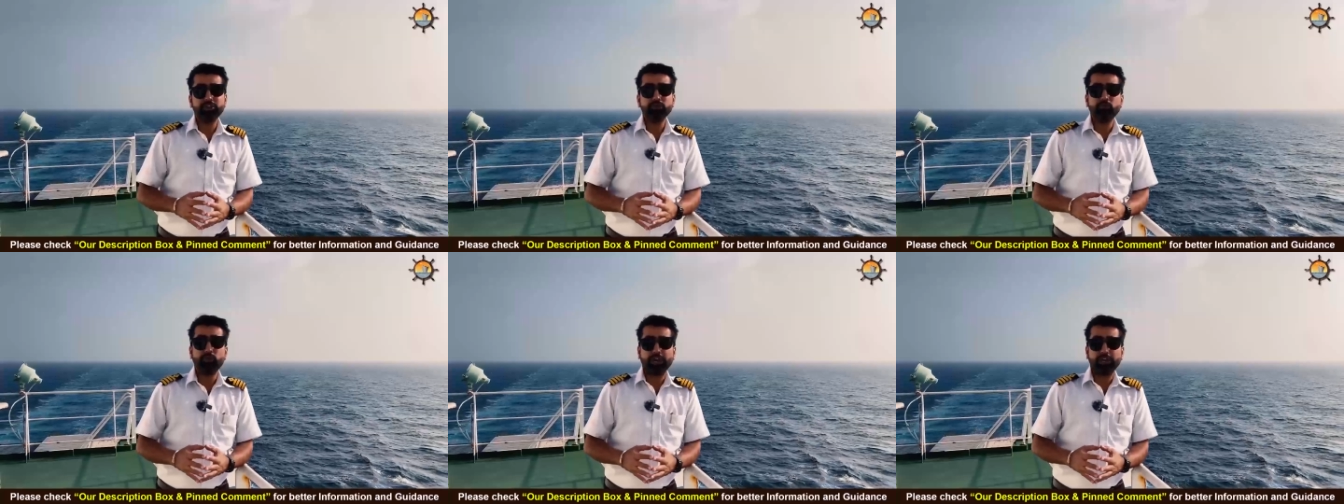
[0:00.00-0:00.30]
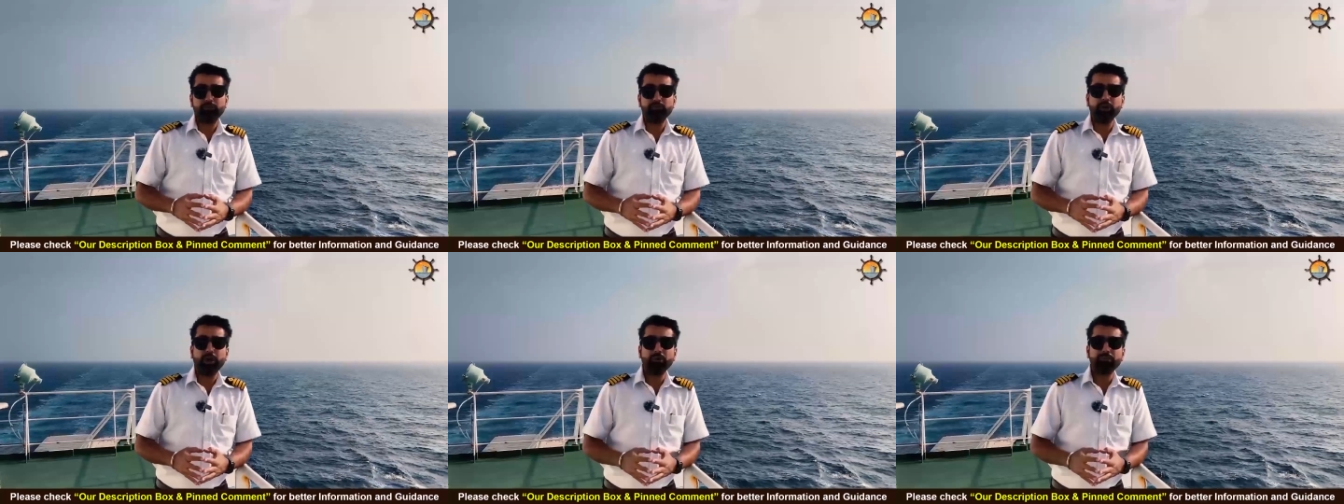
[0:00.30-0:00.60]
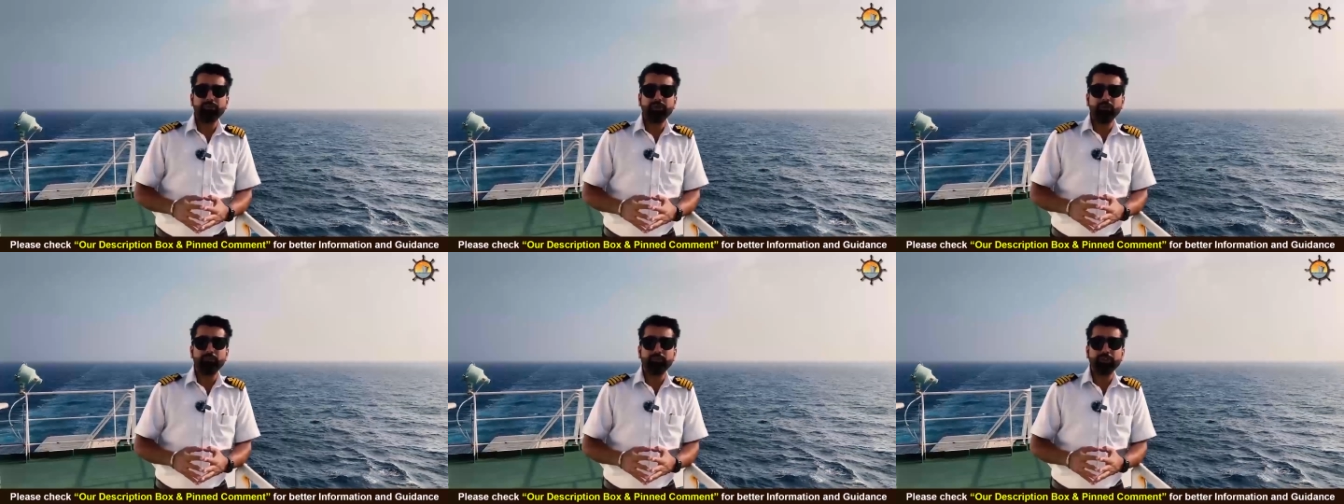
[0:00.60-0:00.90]
in wet
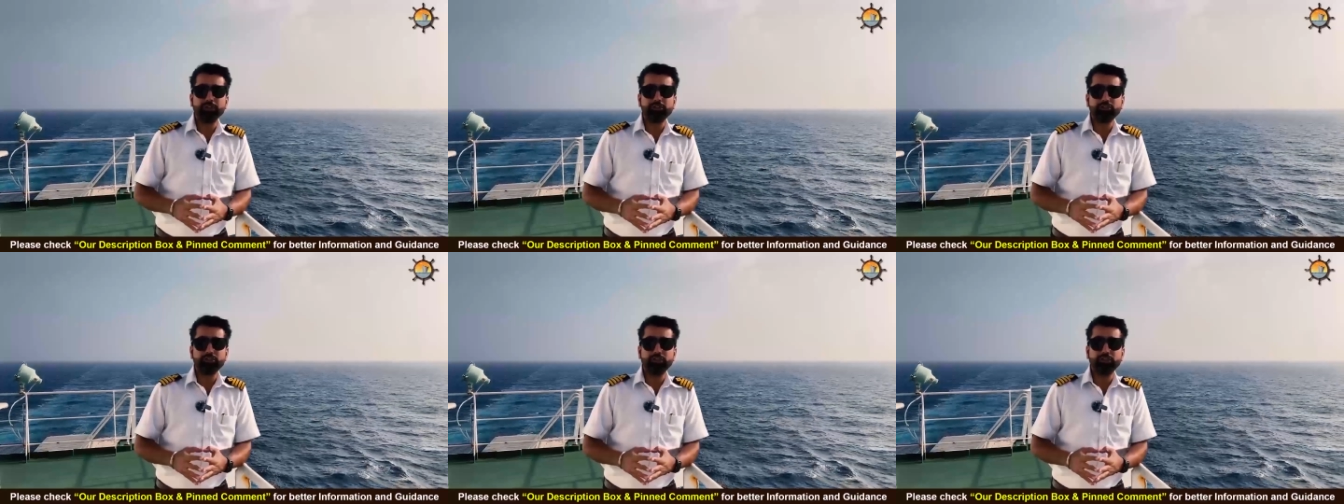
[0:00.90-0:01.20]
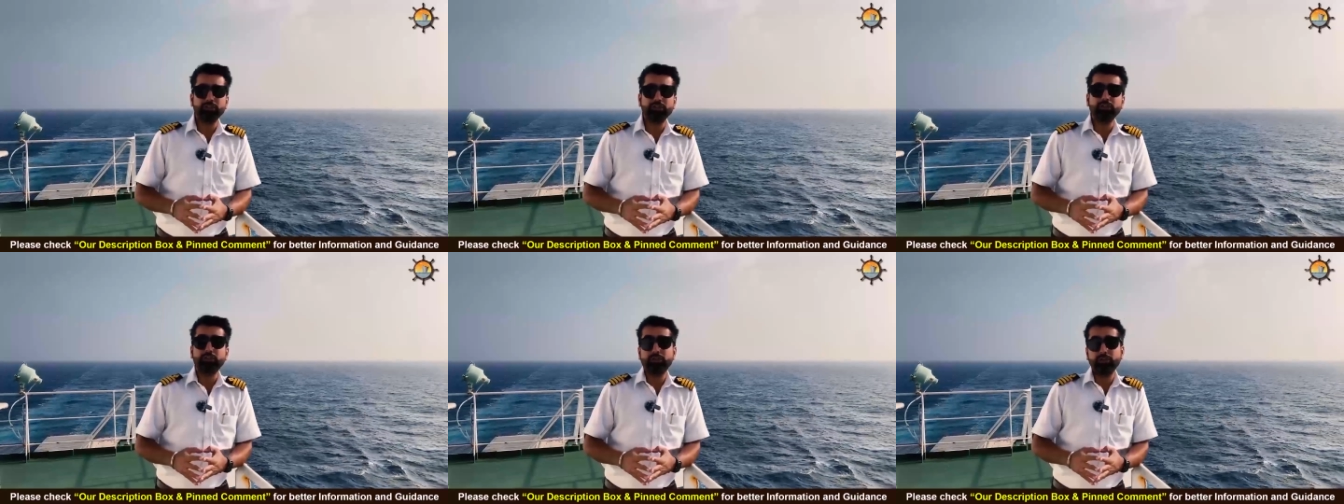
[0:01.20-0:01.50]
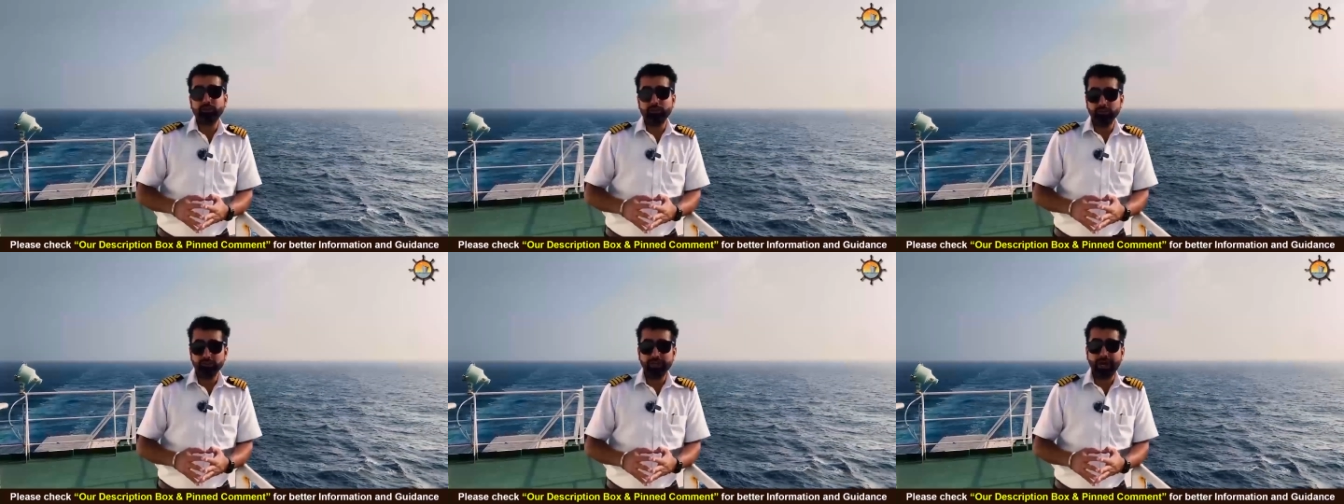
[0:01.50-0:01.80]
bulb temperature
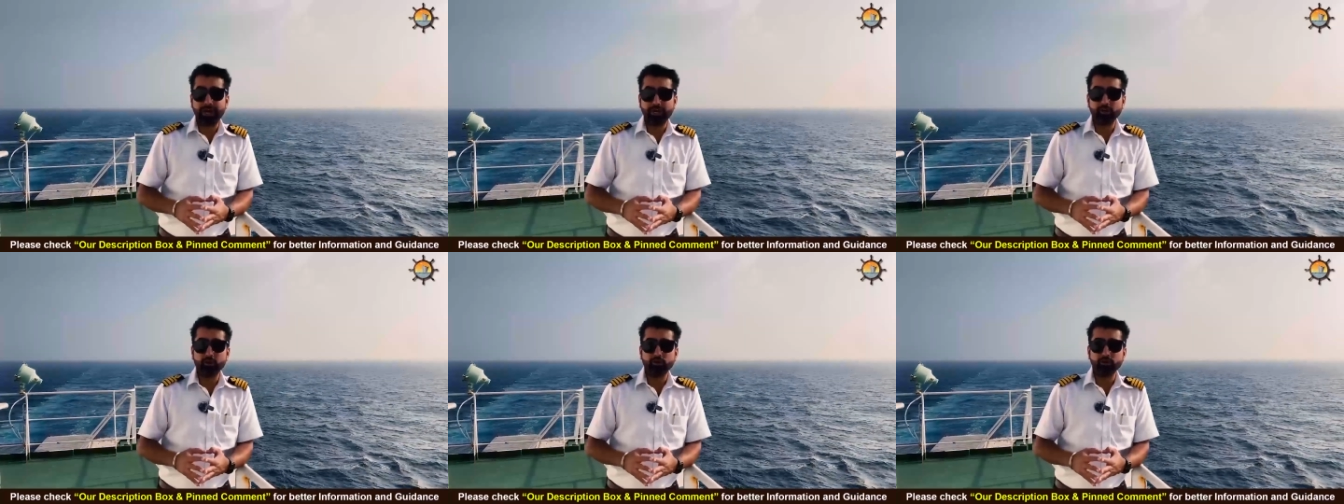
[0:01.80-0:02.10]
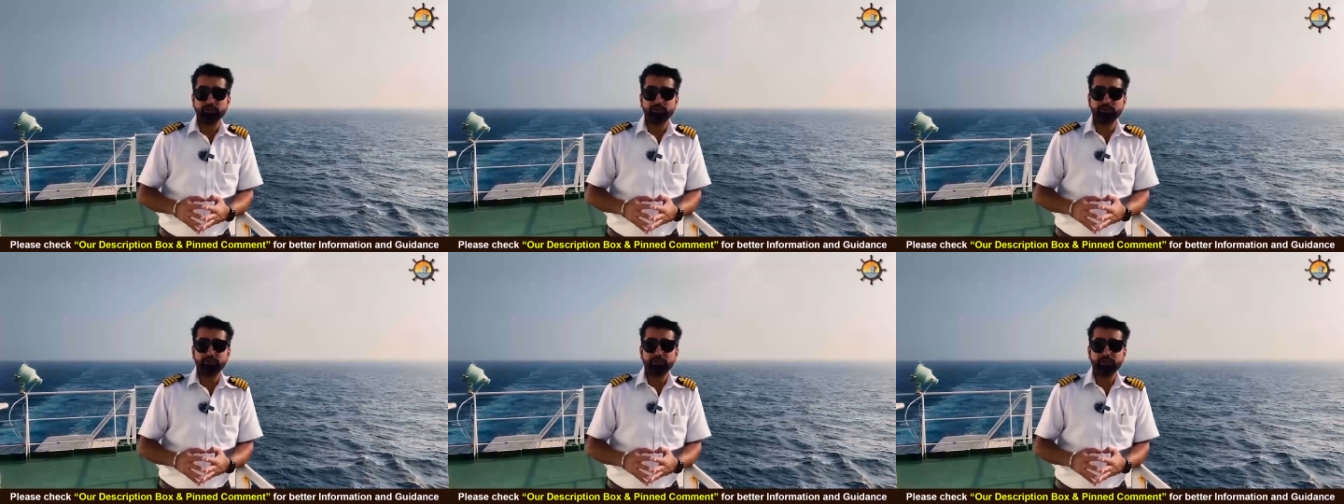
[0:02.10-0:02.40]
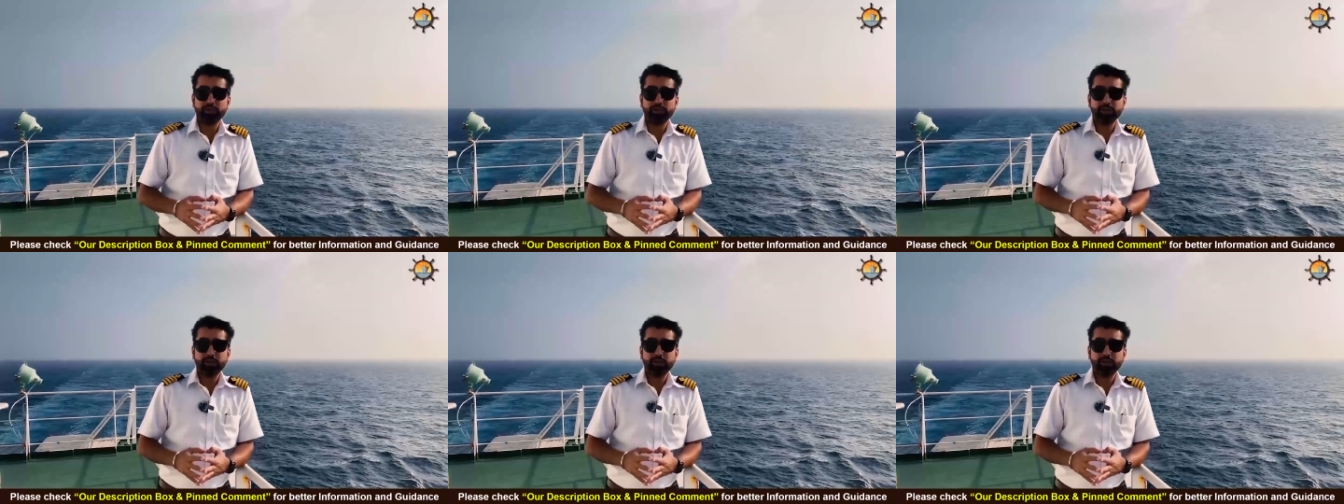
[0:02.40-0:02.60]
narrows,